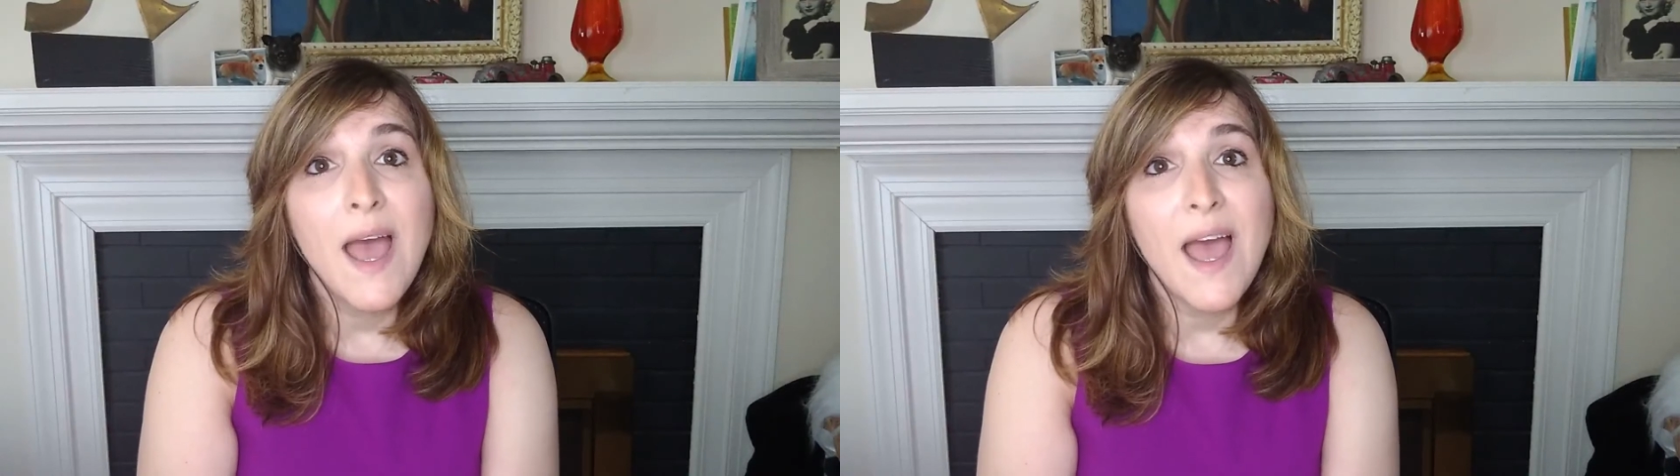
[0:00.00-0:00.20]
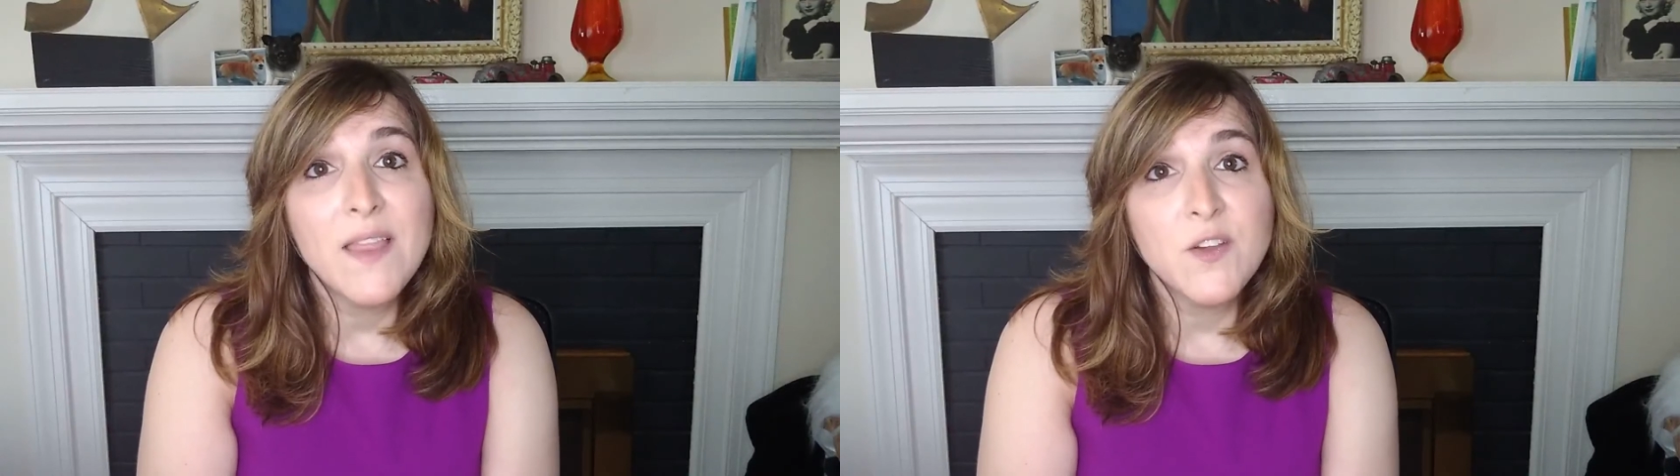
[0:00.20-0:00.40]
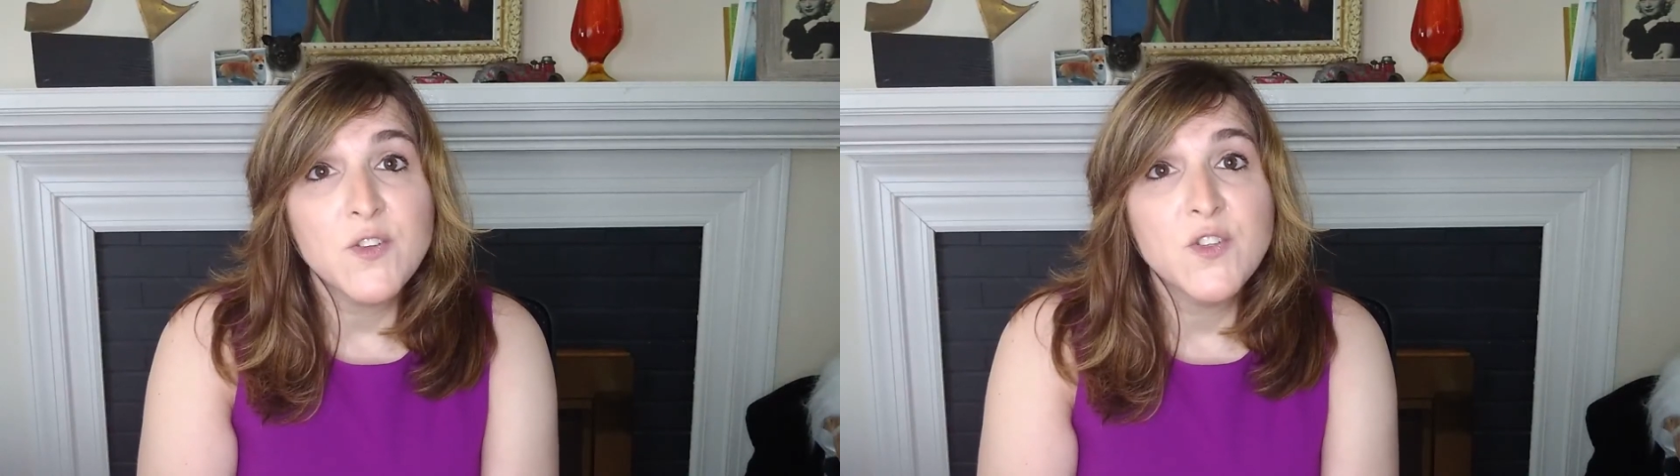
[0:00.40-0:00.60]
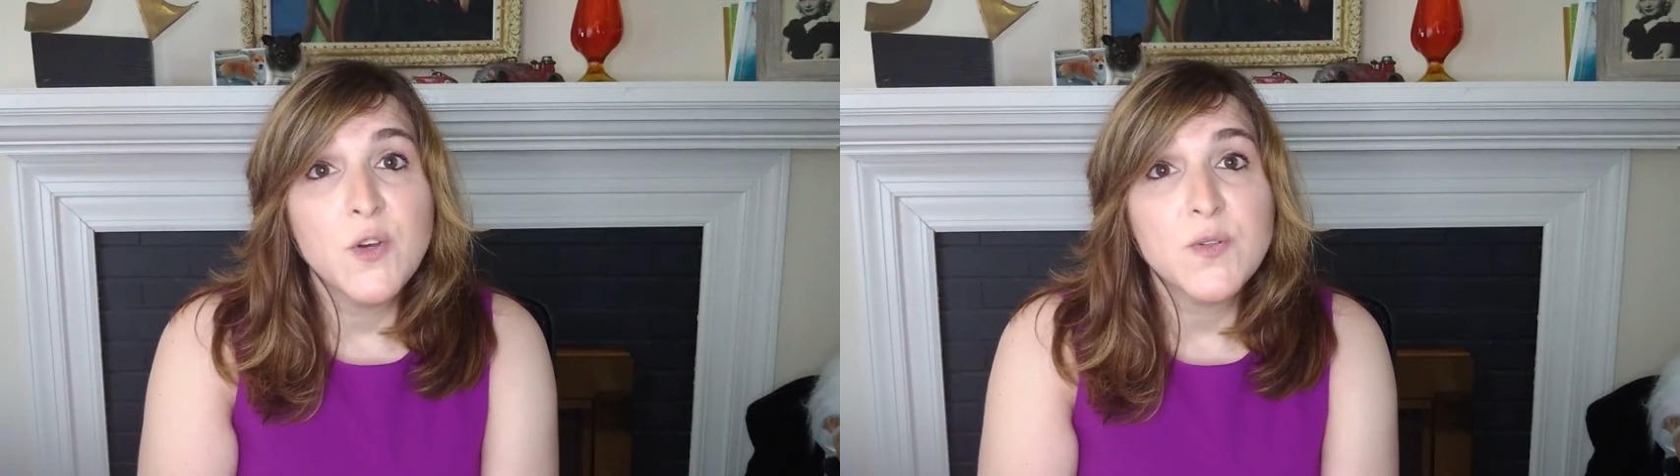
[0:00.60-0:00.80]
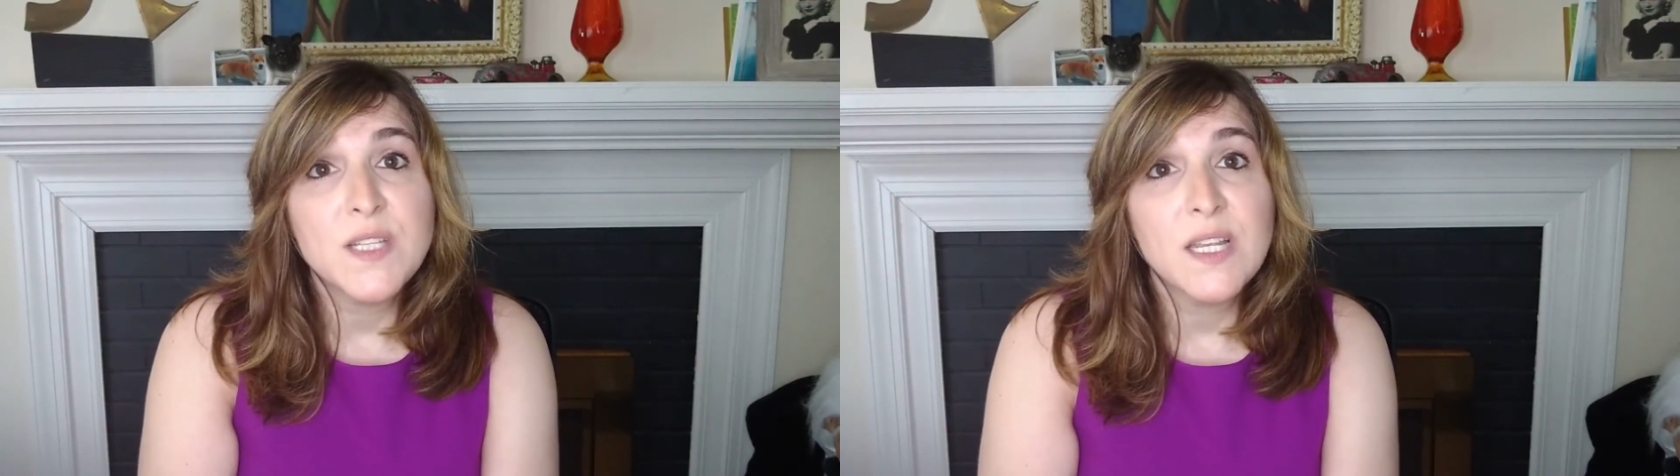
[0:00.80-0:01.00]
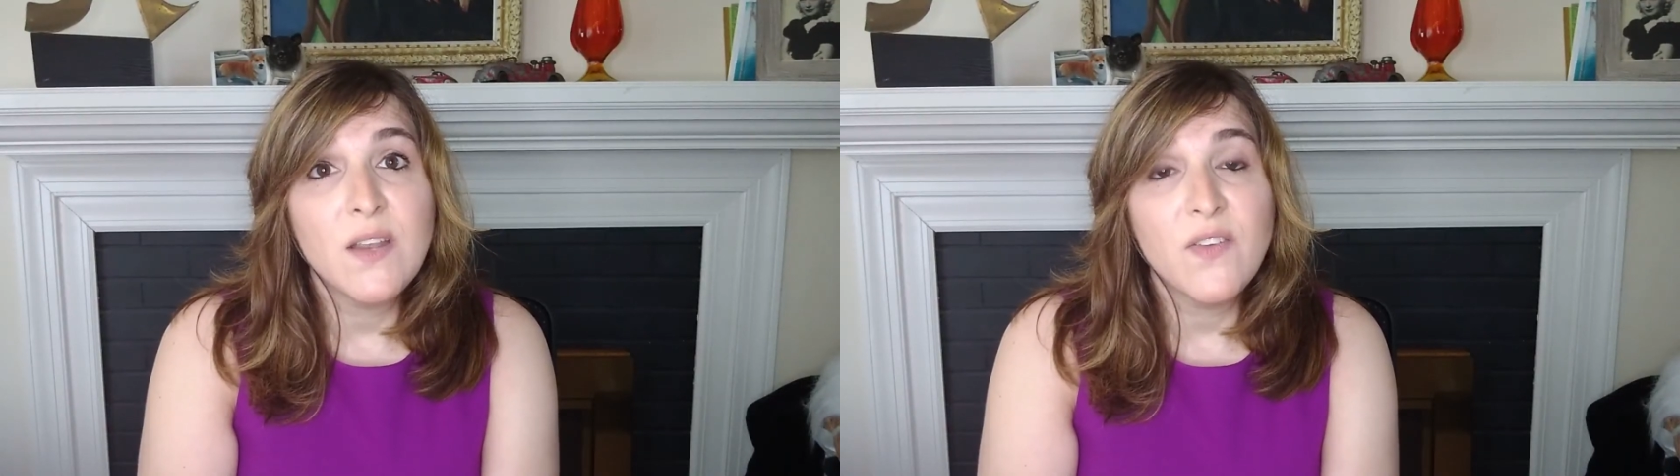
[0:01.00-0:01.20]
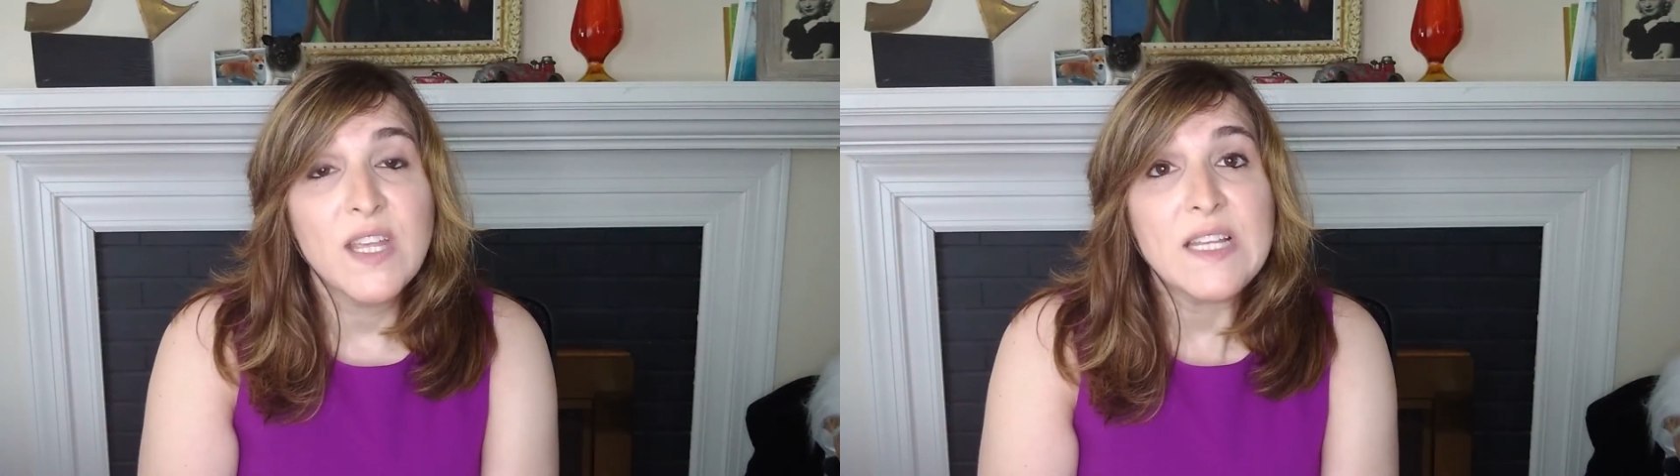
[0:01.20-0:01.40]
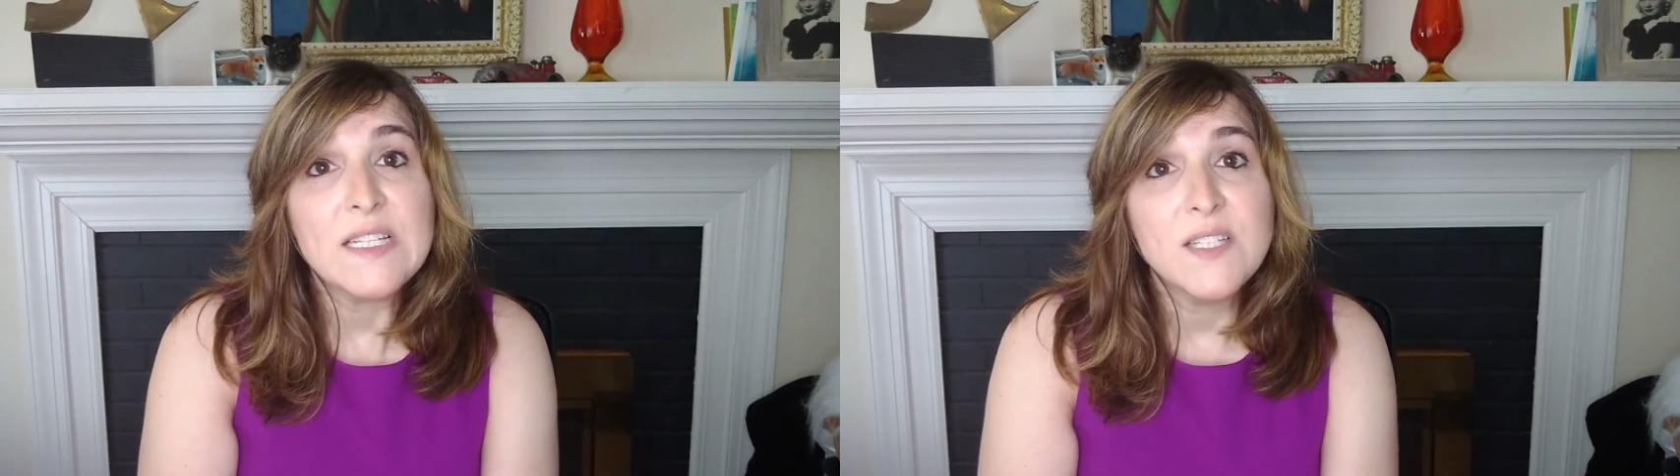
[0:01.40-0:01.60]
and there's no
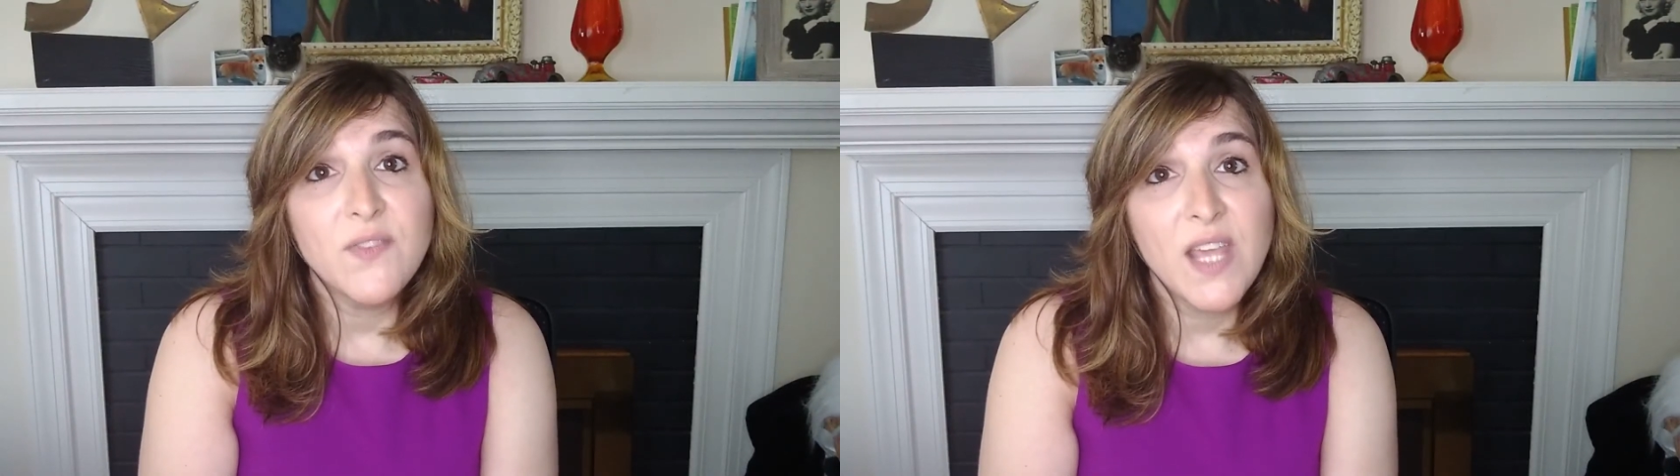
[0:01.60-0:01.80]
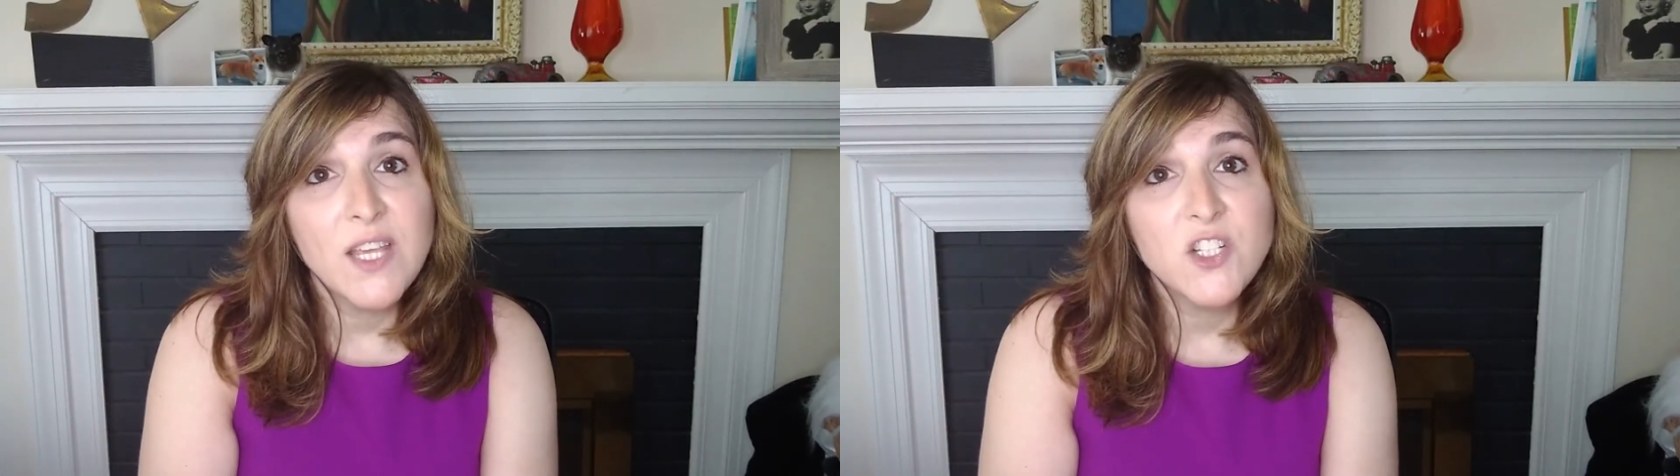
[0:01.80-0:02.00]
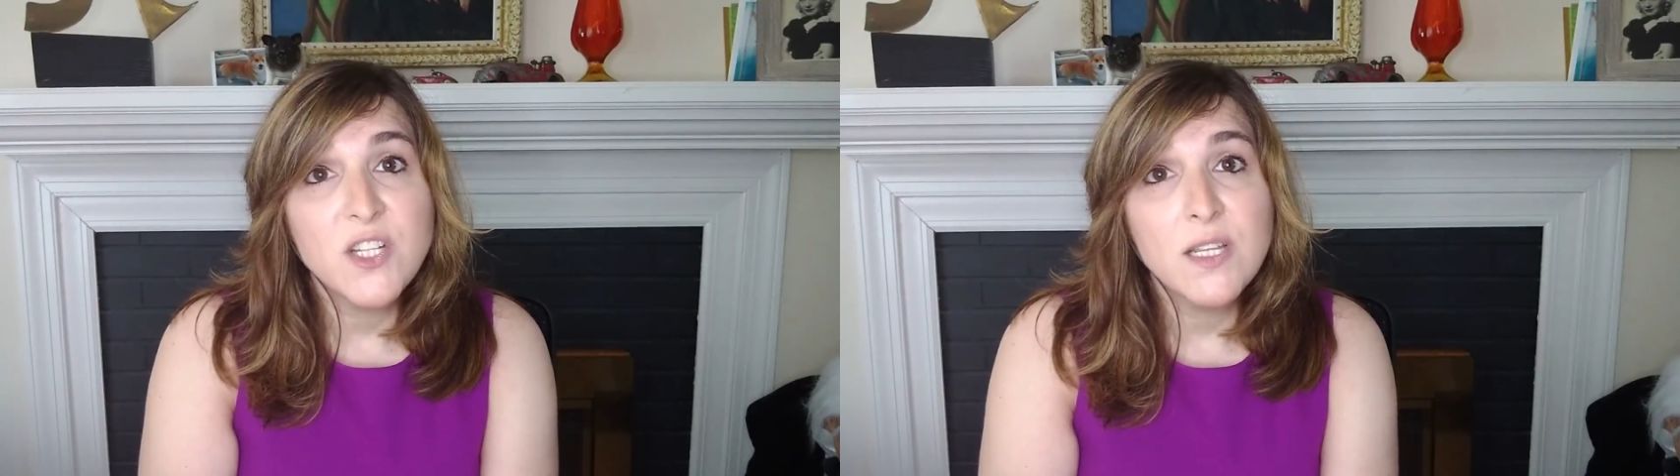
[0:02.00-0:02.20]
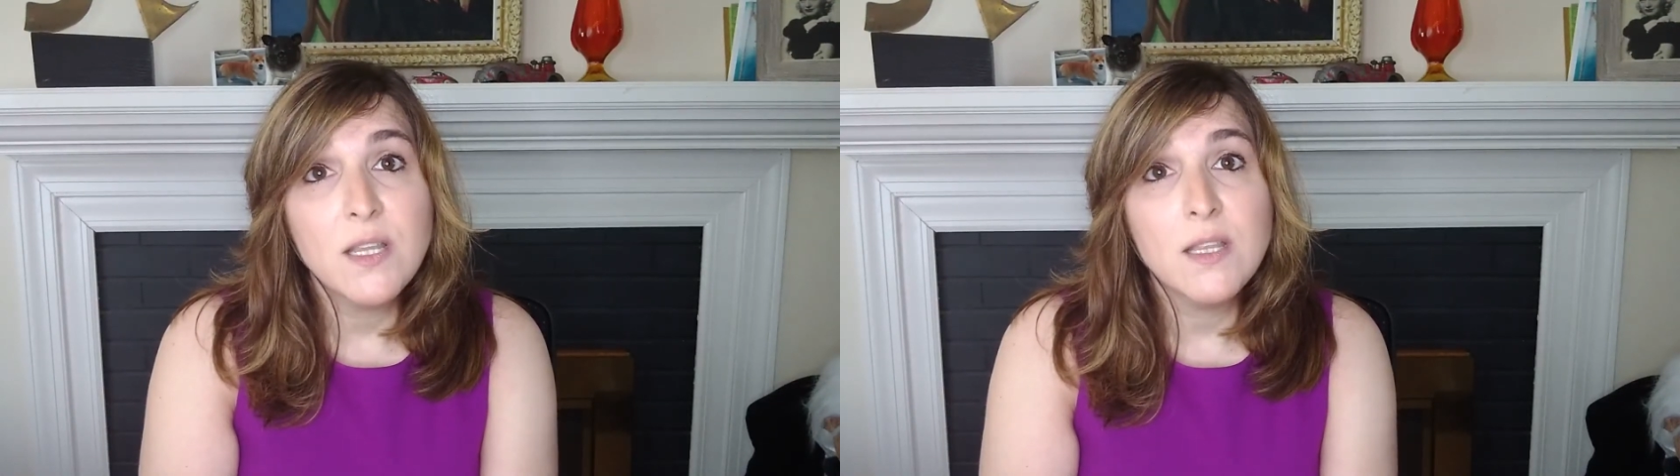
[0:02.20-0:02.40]
significant deviation,